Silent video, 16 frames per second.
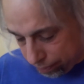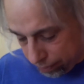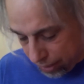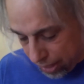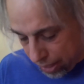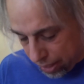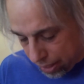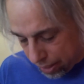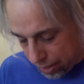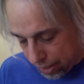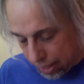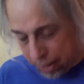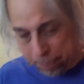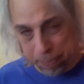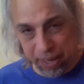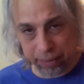And
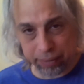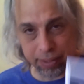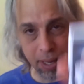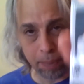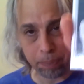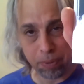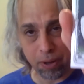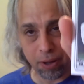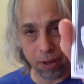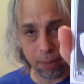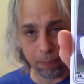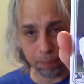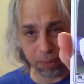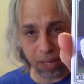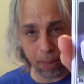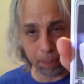I picked up a
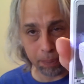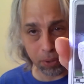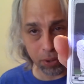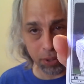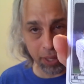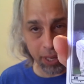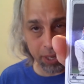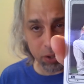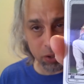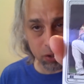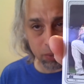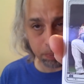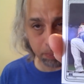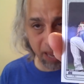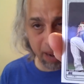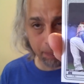couple of these
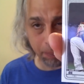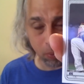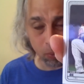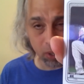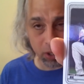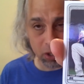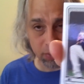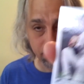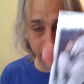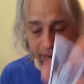paper ones for